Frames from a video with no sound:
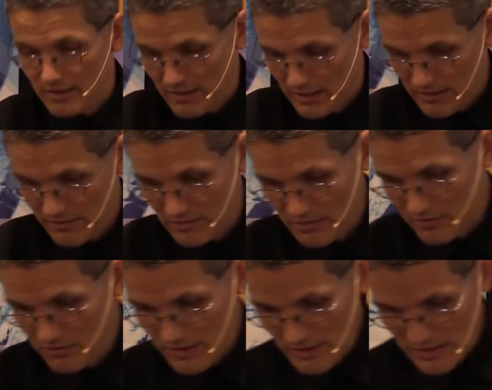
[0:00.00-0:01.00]
And
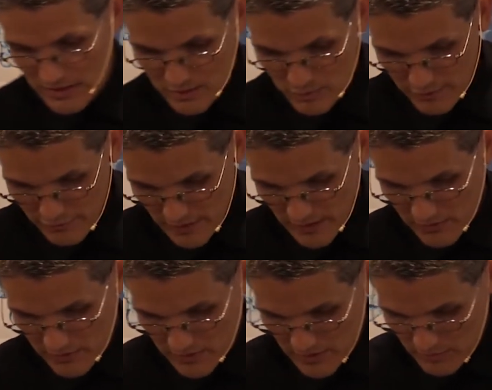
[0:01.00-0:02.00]
so I had to be frank
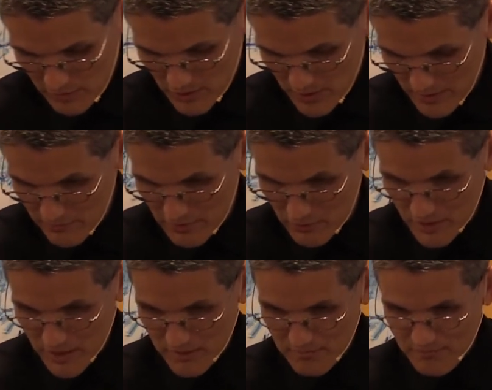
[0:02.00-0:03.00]
with him in a loving
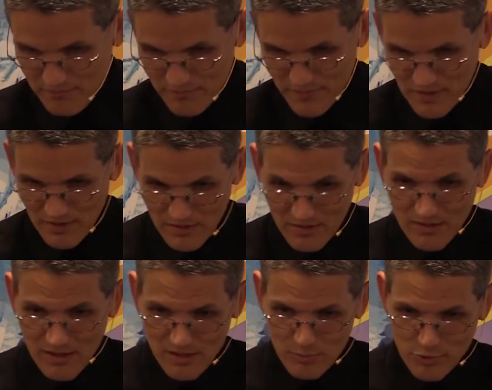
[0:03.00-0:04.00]
way, and
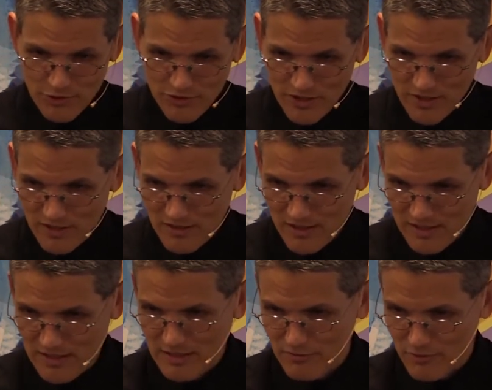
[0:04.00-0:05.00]
he appreciated that
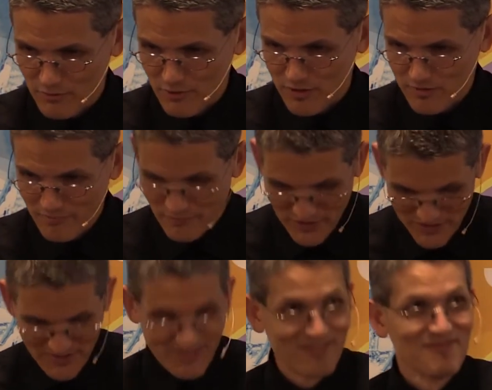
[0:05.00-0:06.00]
after a while.
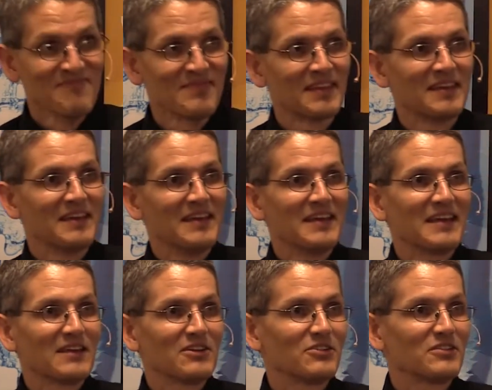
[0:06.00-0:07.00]

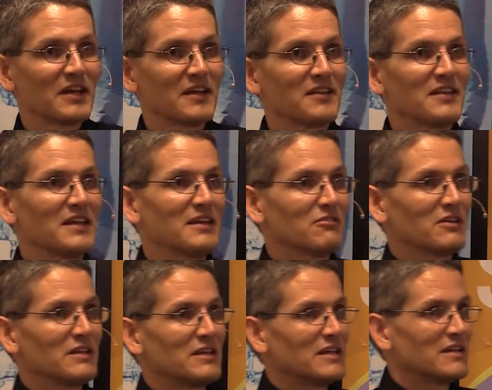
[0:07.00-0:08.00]
And decided that he
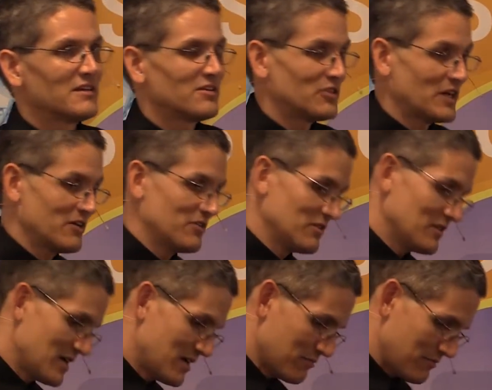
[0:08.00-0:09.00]
really needed to change his
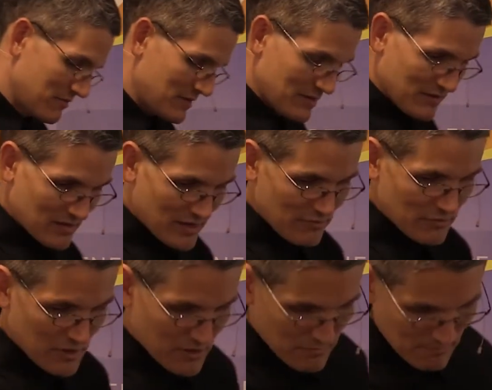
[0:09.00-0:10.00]
life and his
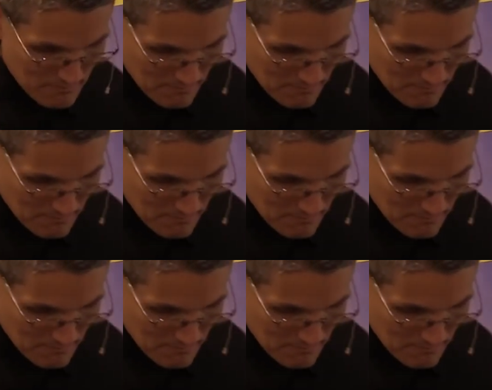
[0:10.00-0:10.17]
lifestyle.